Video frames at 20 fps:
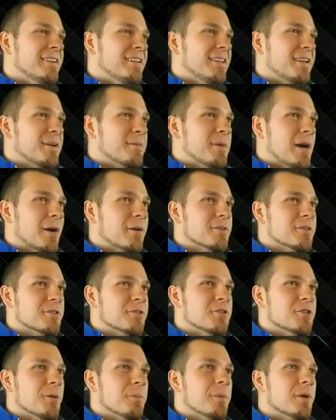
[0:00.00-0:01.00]
Like a pirate
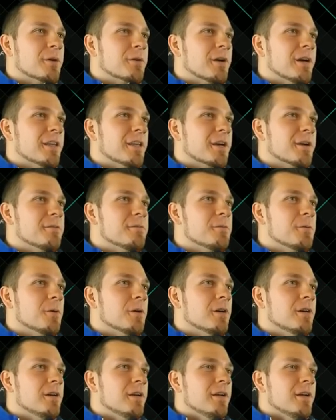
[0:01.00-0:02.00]
just jumping around like a
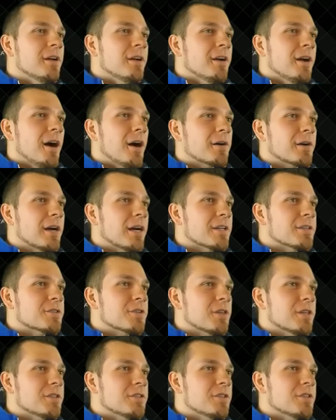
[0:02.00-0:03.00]
fool. Alright,
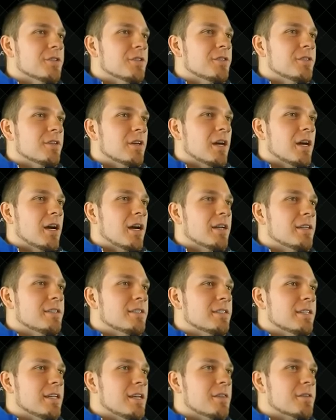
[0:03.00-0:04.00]
so this is uh,
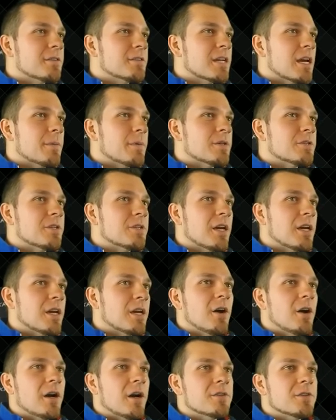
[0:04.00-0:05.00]
ether damage taken.
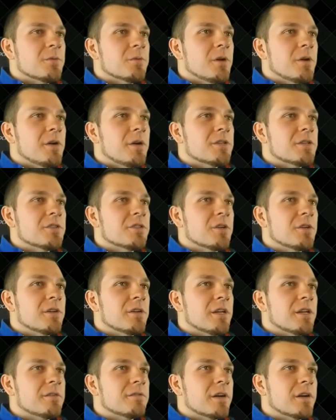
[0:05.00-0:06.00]
Alright, so we don't necessarily
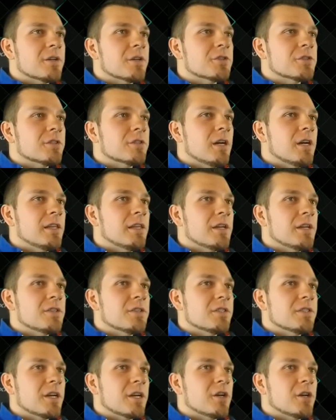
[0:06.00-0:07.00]
need fish. Unless
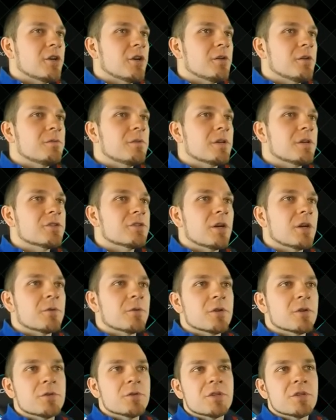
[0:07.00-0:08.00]
it's like a good fish that
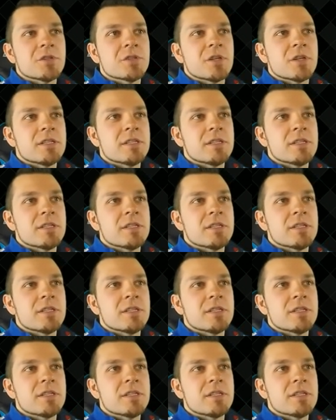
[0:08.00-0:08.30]
reduces the